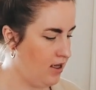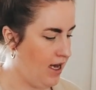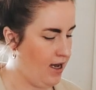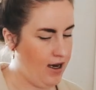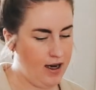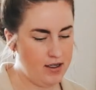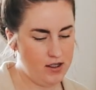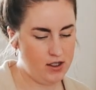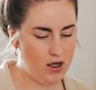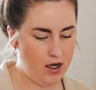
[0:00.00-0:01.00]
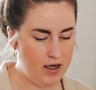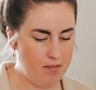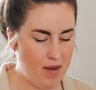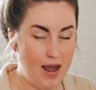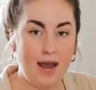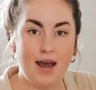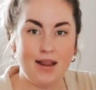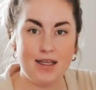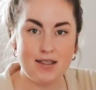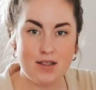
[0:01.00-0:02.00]
that I started making
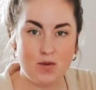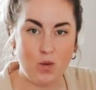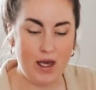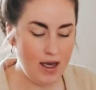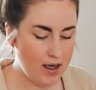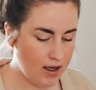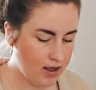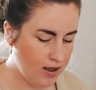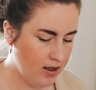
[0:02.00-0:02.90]
this week.